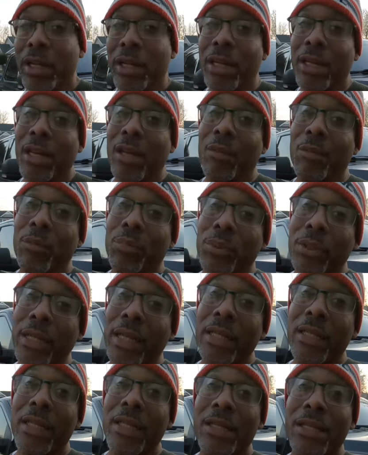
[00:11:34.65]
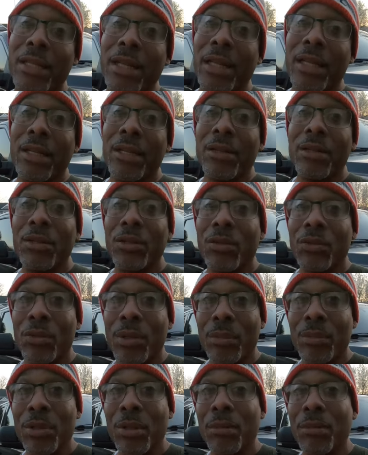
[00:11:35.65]
Again, playlist in the
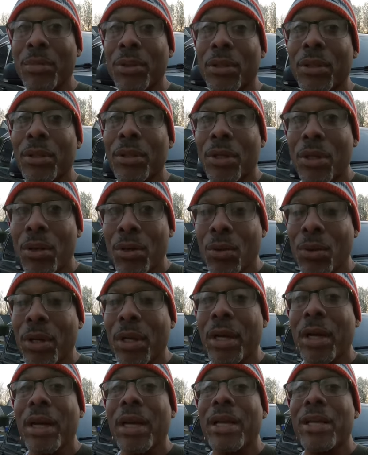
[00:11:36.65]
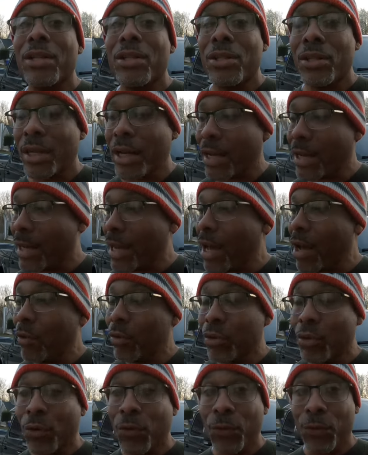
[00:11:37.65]
description below. Check
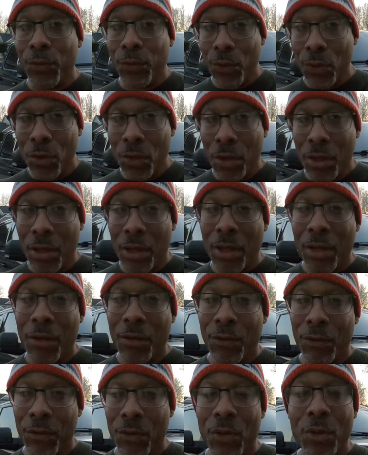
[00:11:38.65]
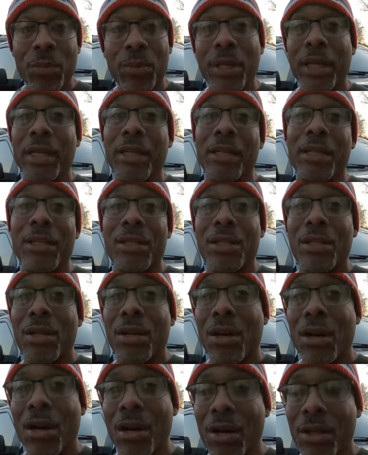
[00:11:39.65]
out the full, full playlist
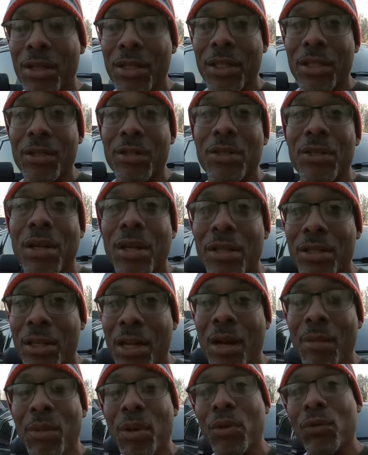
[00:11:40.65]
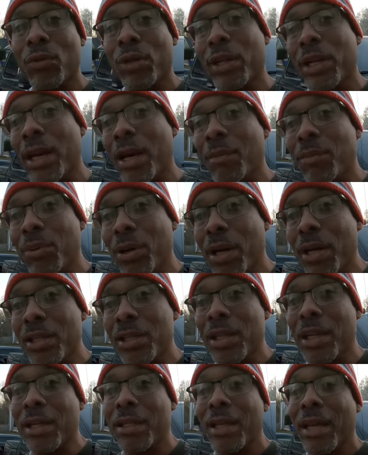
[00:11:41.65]
on this John Boat rehab
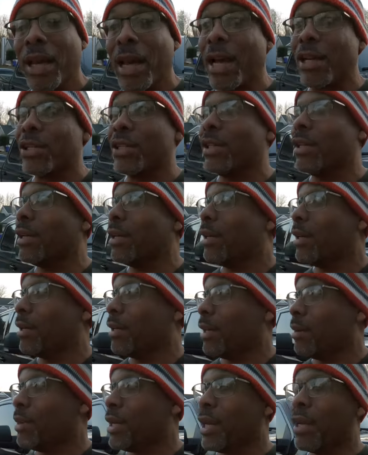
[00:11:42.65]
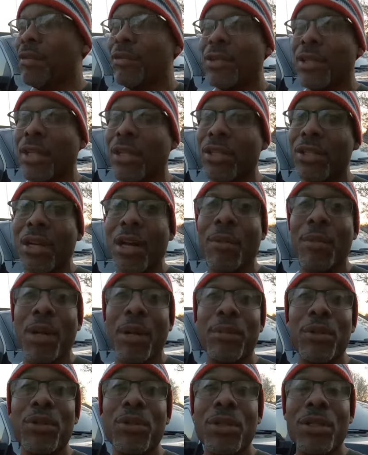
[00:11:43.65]
project. Actually, let me not even say John Boat.
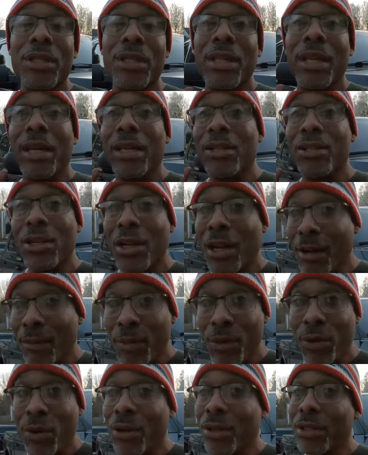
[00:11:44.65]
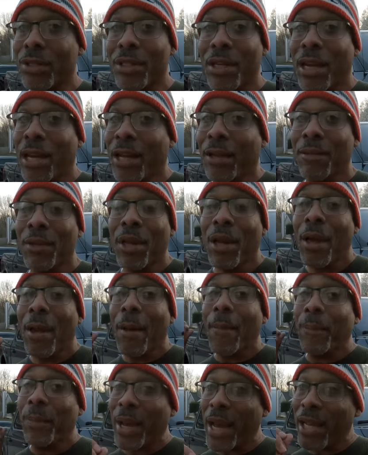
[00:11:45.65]
I'm used to saying John Boat all the time.
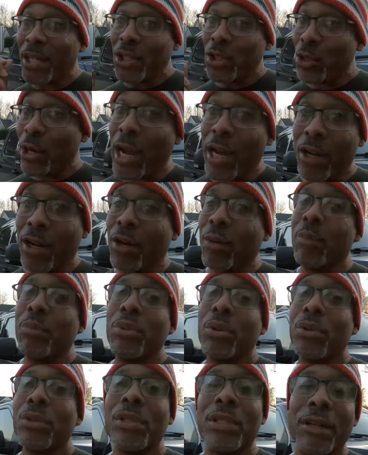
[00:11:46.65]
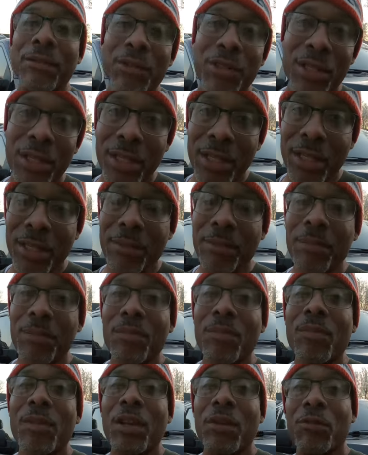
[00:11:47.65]
Bass Tracker Pro 17
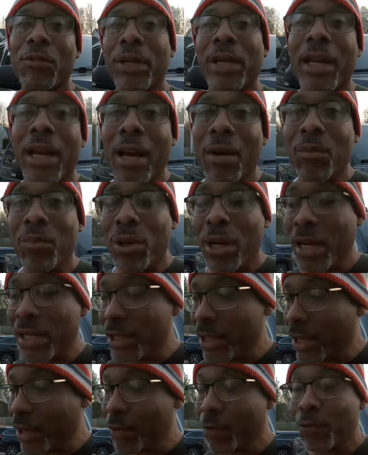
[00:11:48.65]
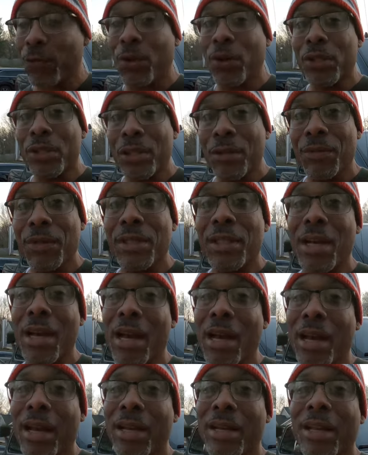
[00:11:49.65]
rehab project, first of its
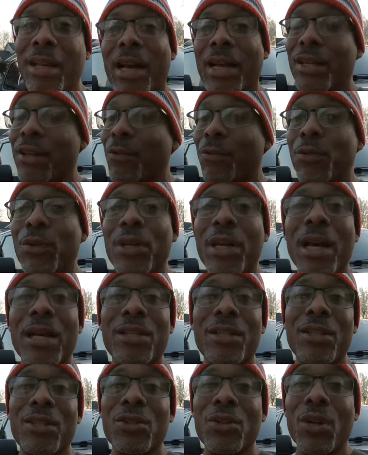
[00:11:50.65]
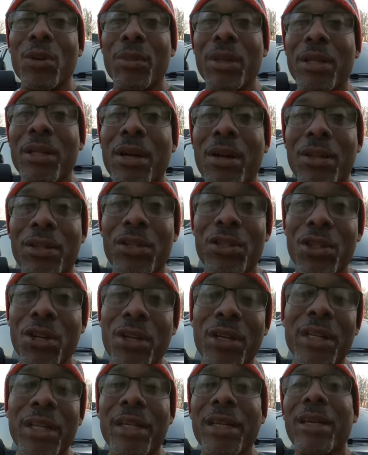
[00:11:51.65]
kind. I'd love for you guys to join me along the
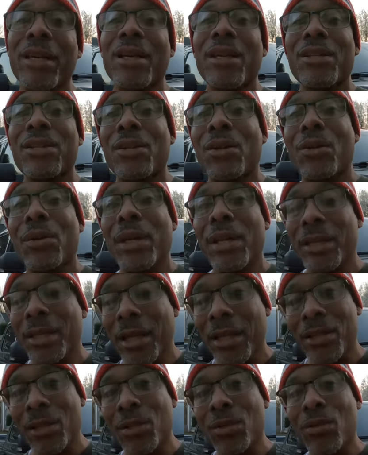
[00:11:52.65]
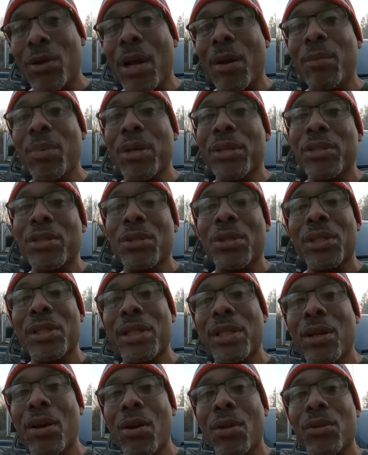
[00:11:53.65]
journey. So hit that subscribe button so you
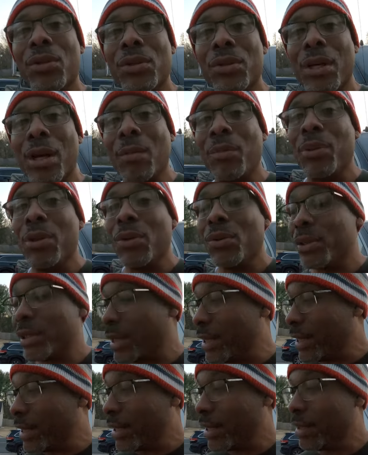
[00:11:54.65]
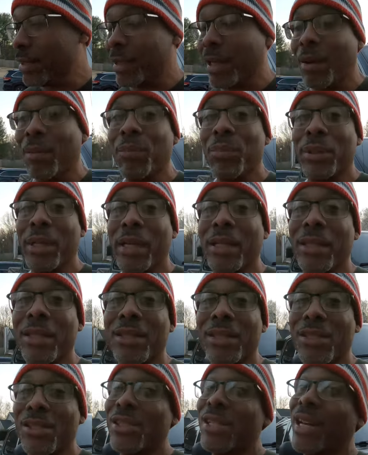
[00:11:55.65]
see all those uploads and hit that
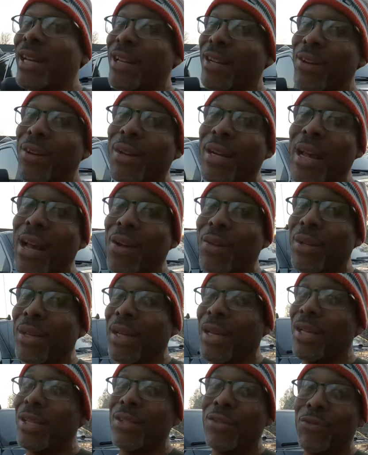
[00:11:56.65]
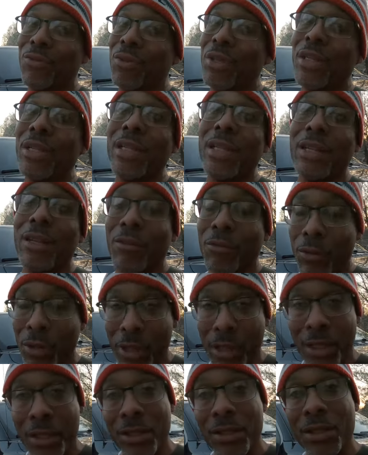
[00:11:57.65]
playlist to check it on out. It's really,
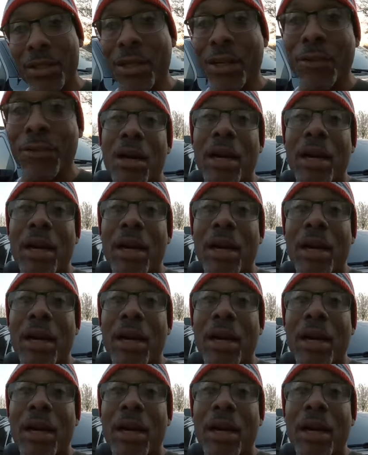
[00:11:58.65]
really good stuff.